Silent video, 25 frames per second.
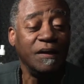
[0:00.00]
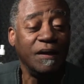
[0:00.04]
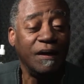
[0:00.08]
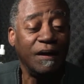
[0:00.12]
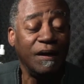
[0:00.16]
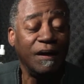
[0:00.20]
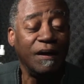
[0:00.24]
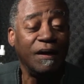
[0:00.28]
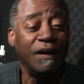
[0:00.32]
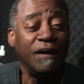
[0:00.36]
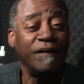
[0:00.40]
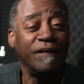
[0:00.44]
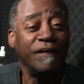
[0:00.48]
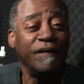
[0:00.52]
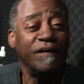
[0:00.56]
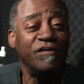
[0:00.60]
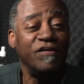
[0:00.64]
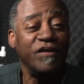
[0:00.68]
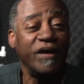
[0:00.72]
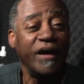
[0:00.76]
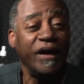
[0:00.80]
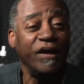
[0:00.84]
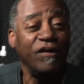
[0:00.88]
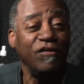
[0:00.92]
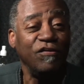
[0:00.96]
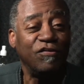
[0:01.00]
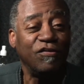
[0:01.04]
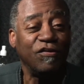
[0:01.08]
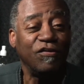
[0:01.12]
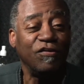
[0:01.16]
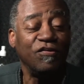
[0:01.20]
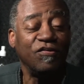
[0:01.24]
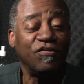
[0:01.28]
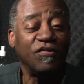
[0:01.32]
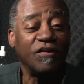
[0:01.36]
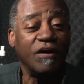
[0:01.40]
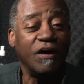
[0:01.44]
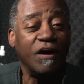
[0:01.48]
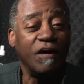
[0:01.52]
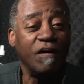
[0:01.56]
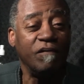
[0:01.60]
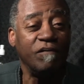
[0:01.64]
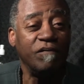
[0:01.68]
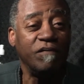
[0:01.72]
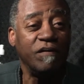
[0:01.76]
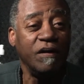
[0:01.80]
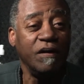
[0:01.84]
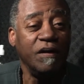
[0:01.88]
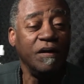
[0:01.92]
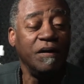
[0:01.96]
the dangers
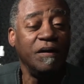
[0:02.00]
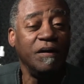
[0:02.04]
of